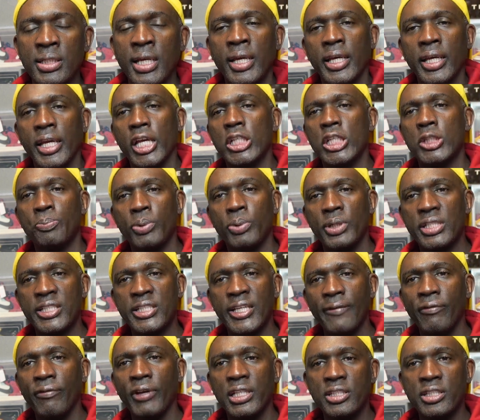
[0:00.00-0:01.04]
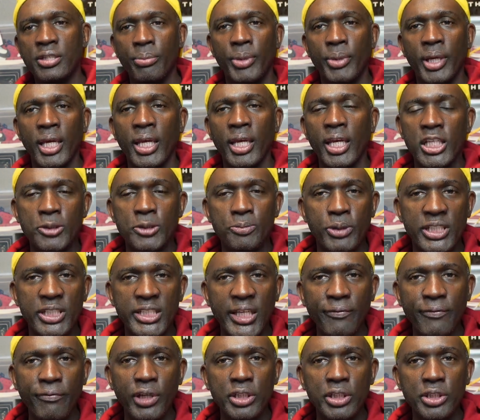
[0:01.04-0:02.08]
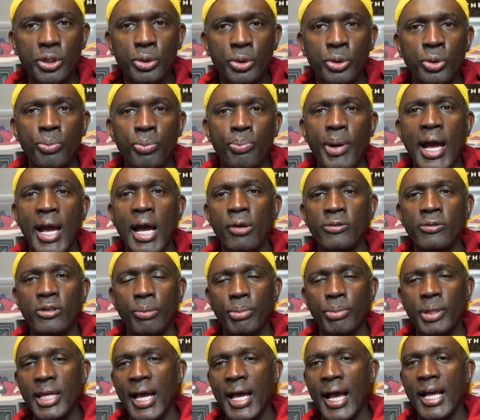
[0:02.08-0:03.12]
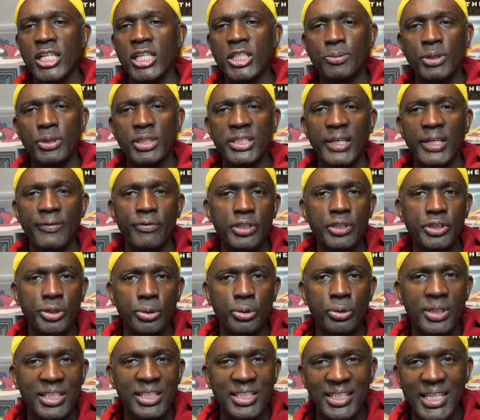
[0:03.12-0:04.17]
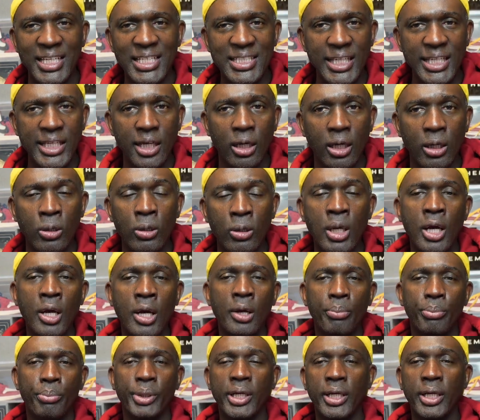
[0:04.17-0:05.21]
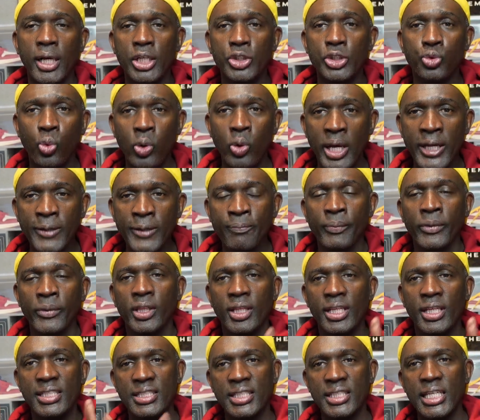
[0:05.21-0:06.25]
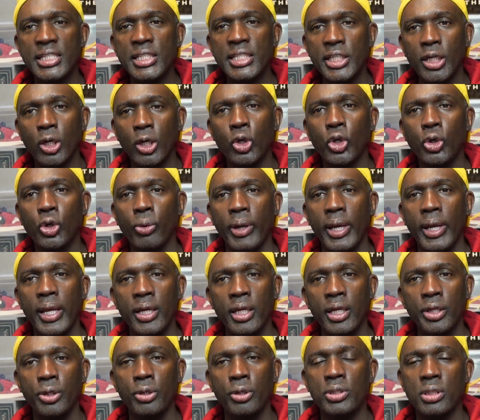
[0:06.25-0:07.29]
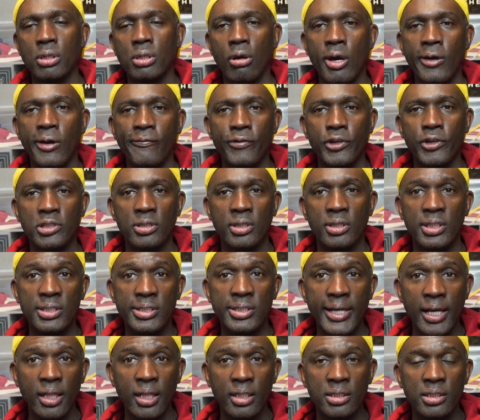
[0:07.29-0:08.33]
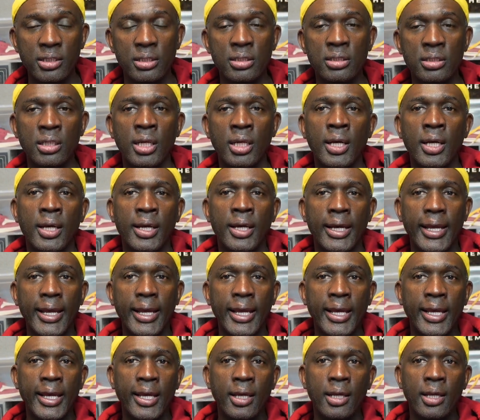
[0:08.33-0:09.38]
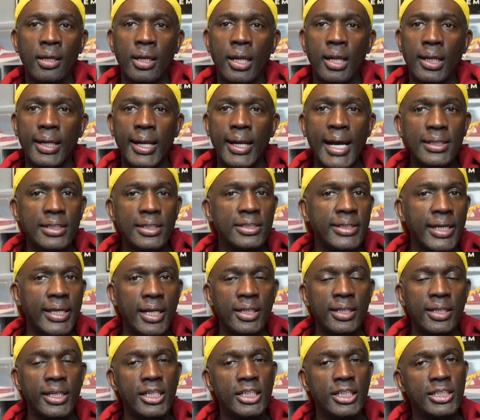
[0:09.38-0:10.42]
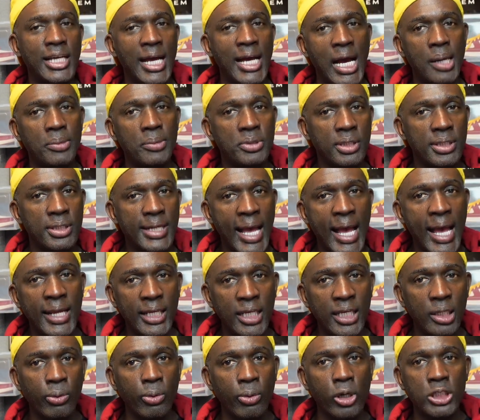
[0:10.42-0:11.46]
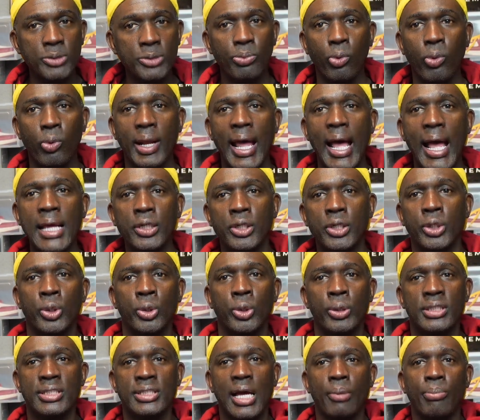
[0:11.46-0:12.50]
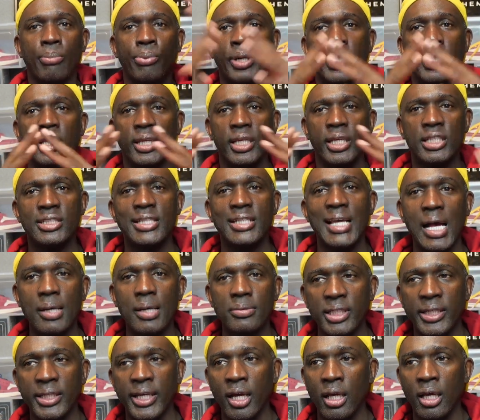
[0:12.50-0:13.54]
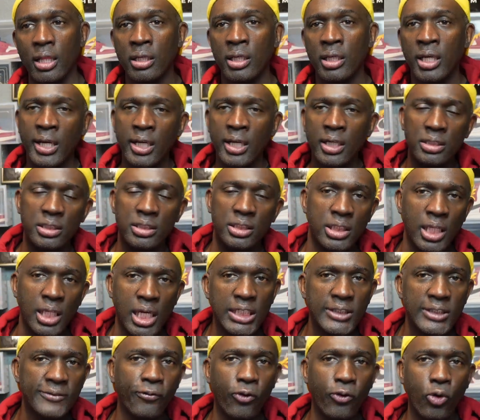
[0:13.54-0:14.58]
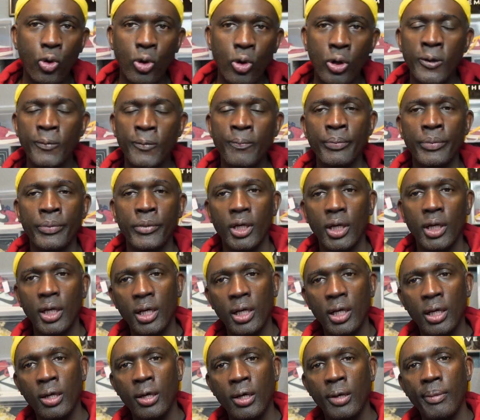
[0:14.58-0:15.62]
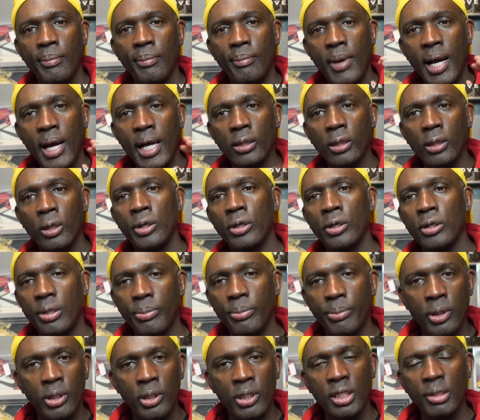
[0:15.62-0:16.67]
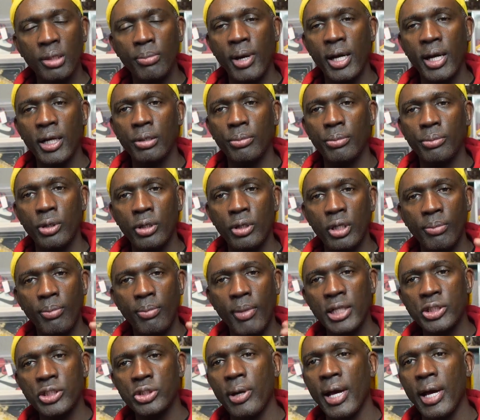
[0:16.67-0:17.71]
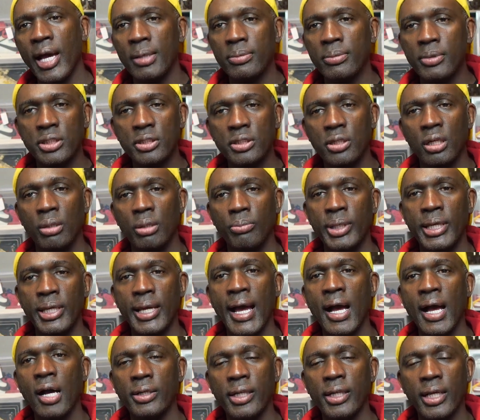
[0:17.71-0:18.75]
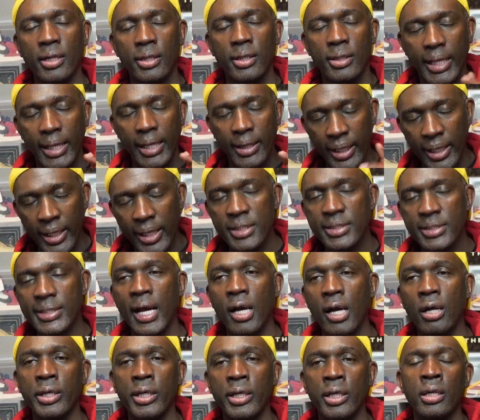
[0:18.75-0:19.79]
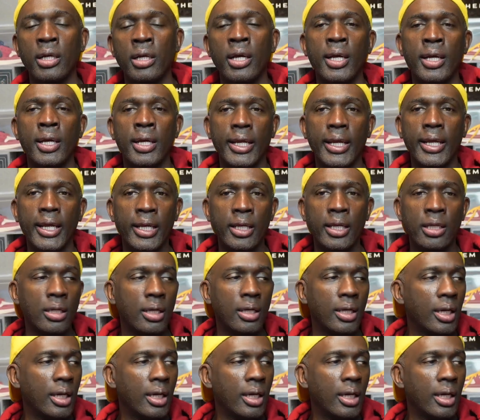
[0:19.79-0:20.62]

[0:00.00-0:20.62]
it's specific to me, it's specific to Power the BI, it's specific to the CTO. Because what the CTO created using artificial intelligence. And not to say that these jobs are not anywhere else, but what I do is I bring these jobs together just for my loyal community, my tribe that's going to be out there, that is out here in